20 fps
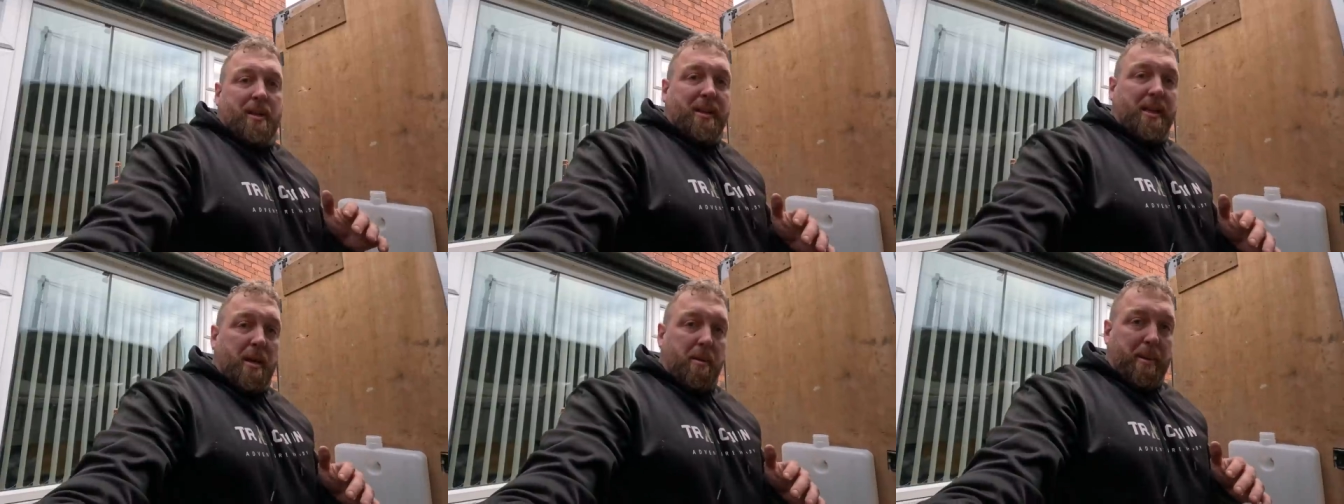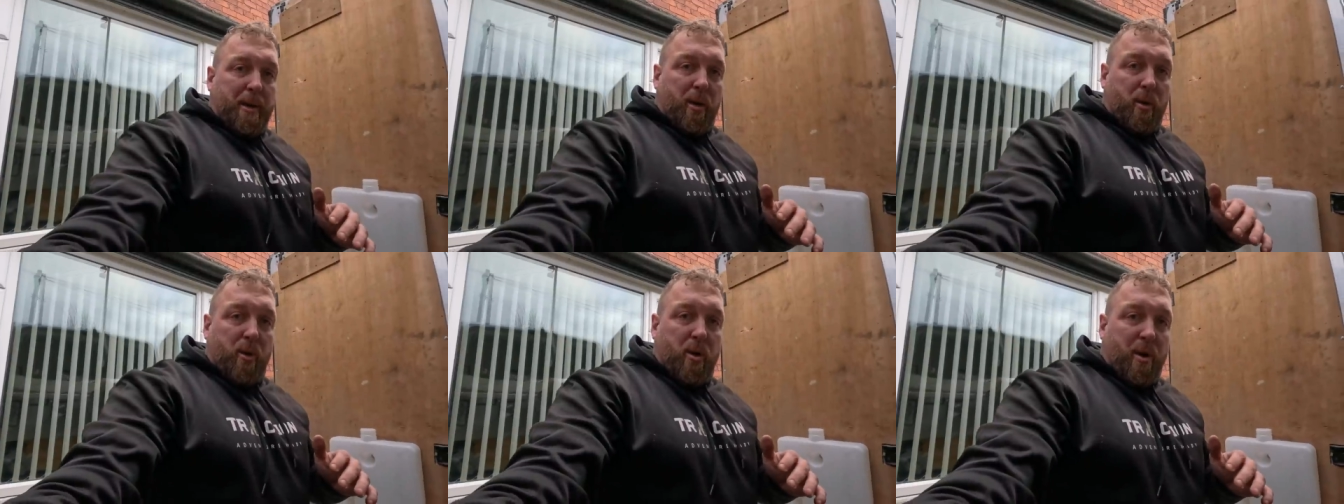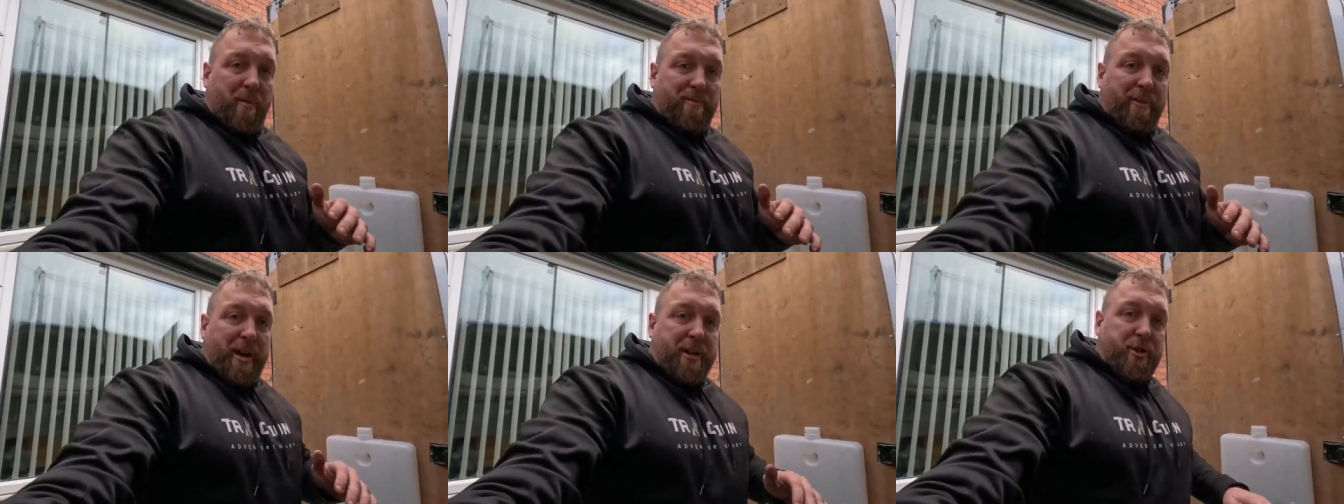A little bit
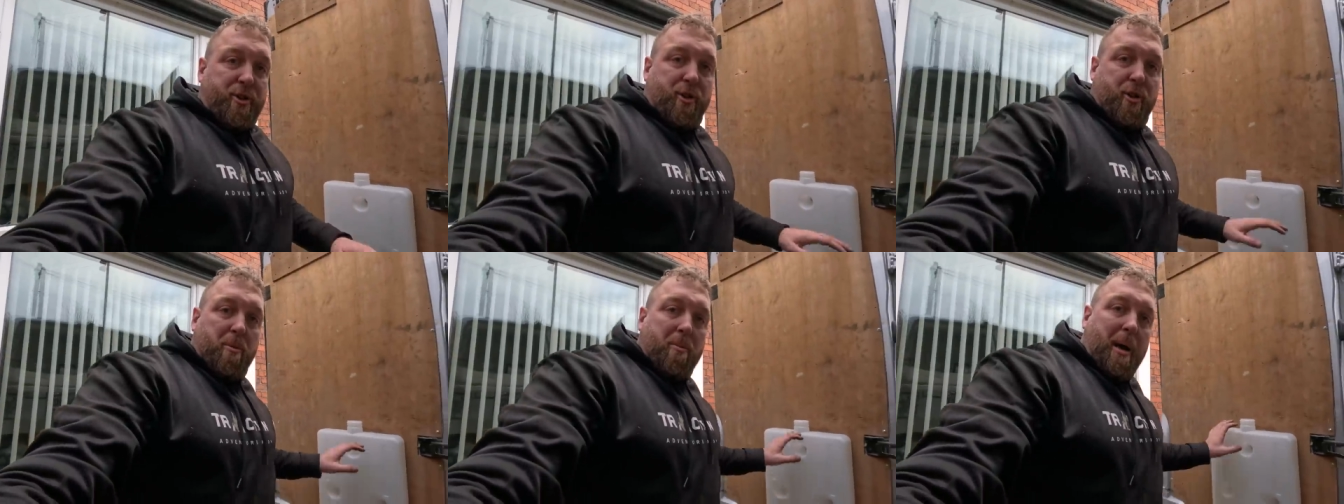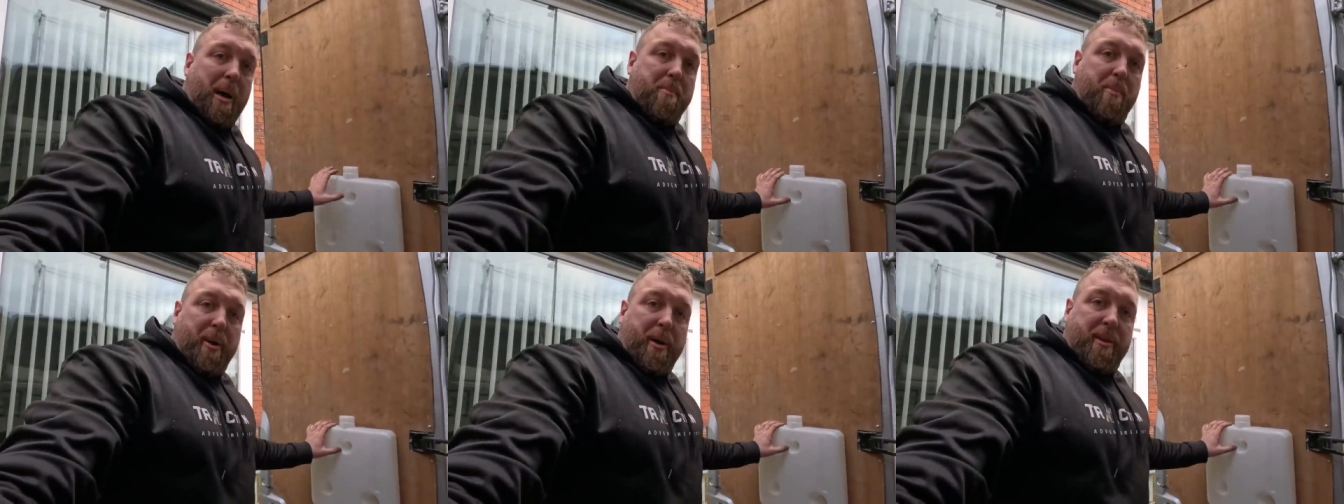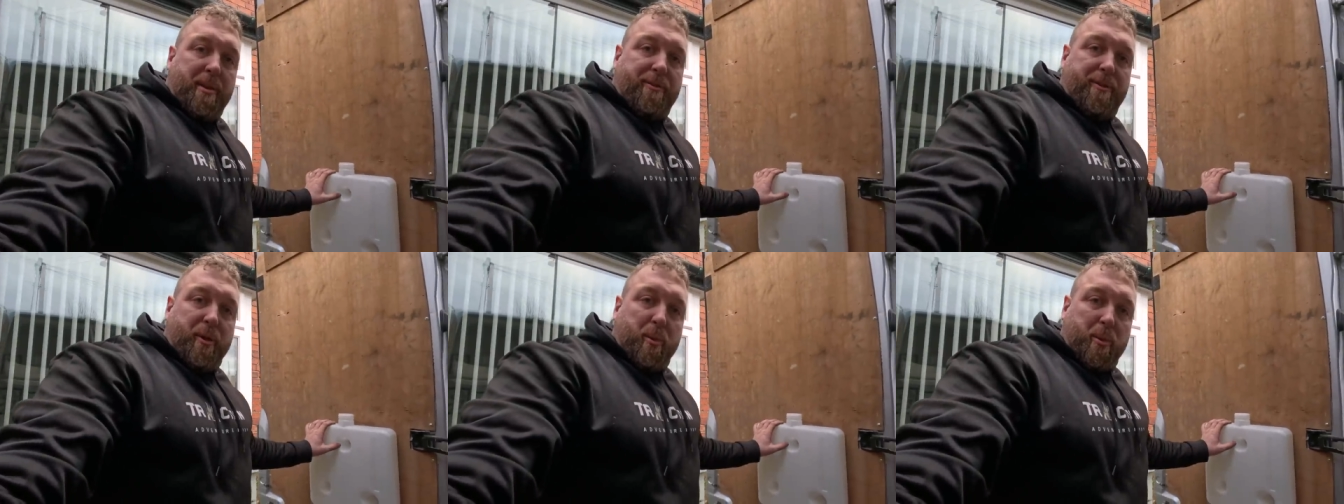unconventional, but I put in
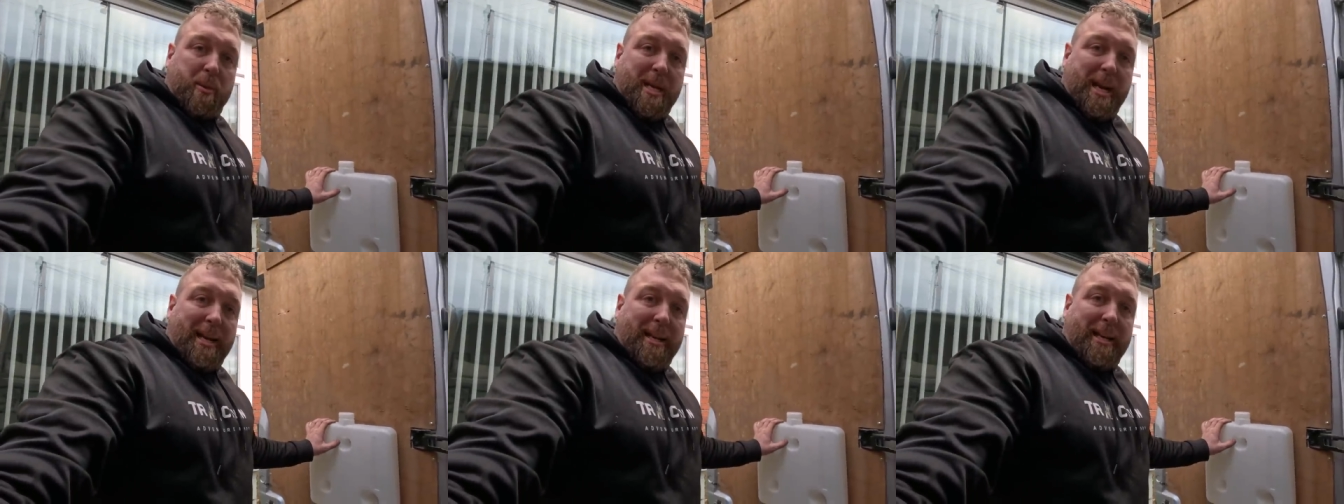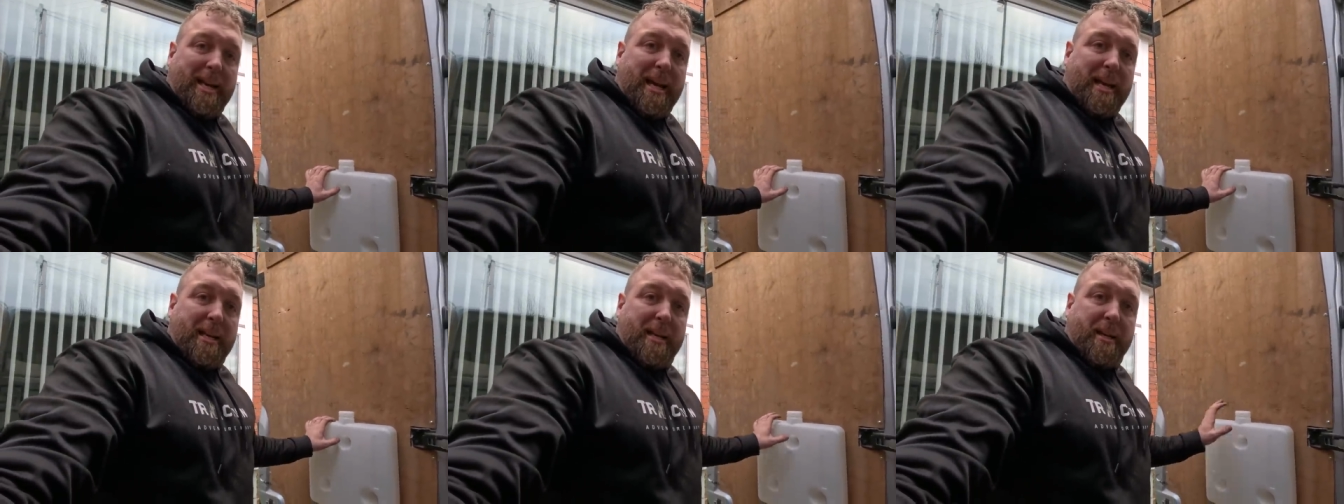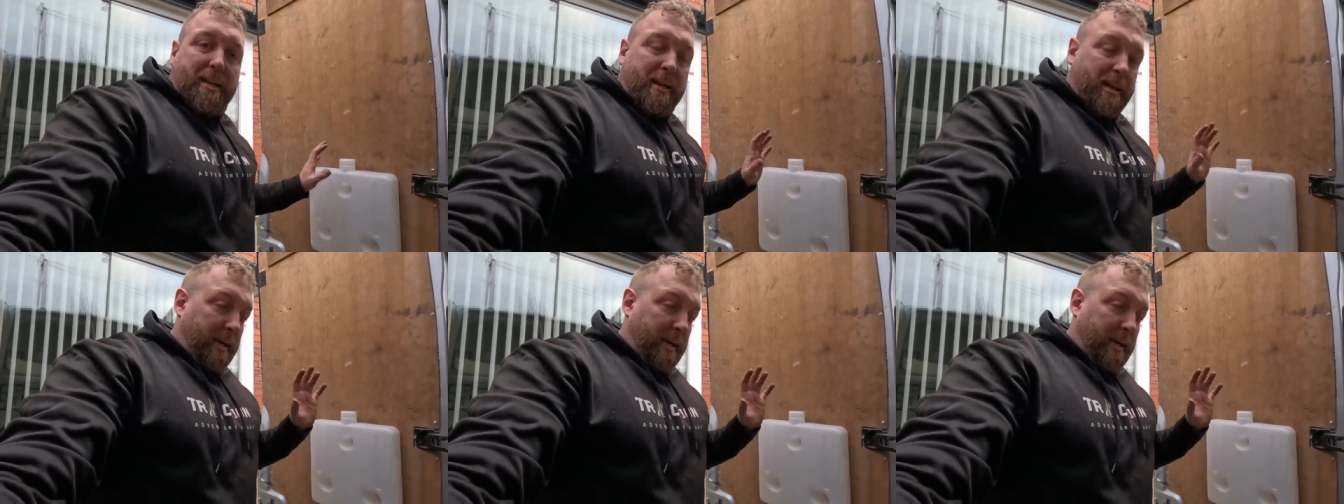the fuel tank here.